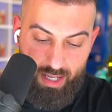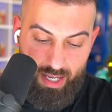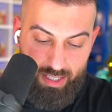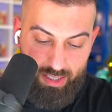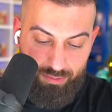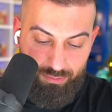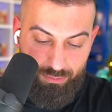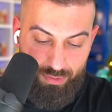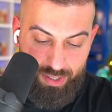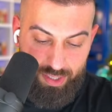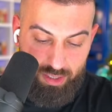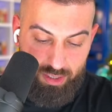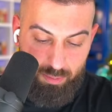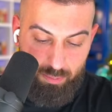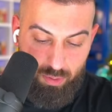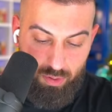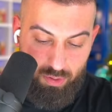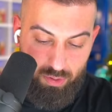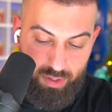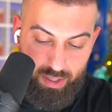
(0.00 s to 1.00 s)
It's officially
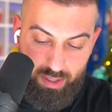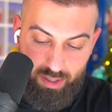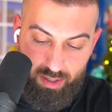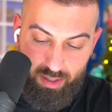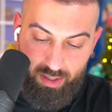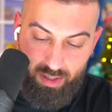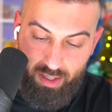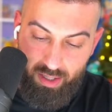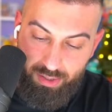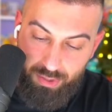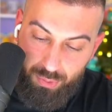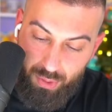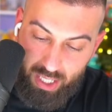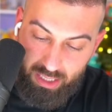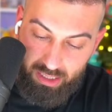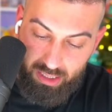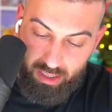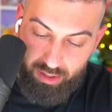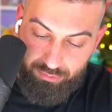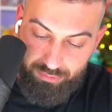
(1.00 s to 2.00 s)
broken. Dude, I
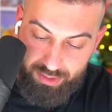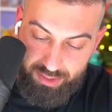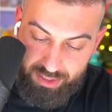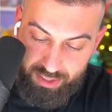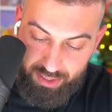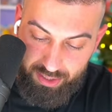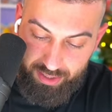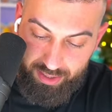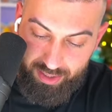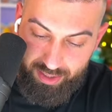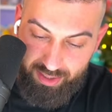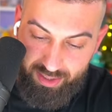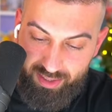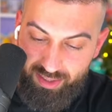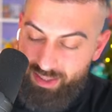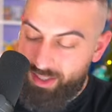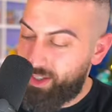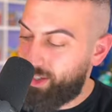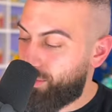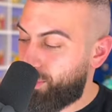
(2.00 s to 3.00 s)
love this card.
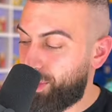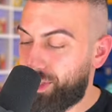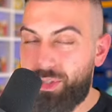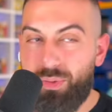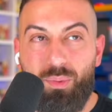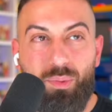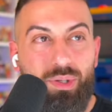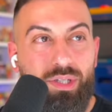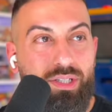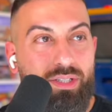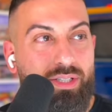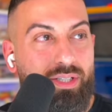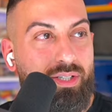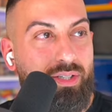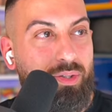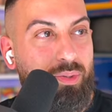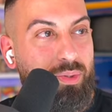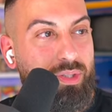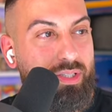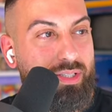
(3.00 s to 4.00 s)

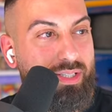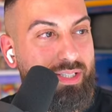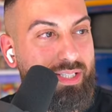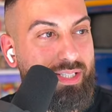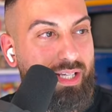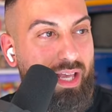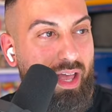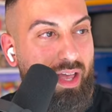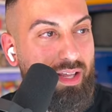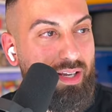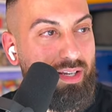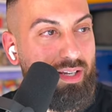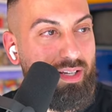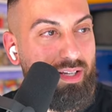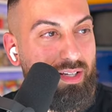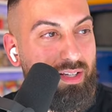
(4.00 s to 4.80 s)
122 in the set.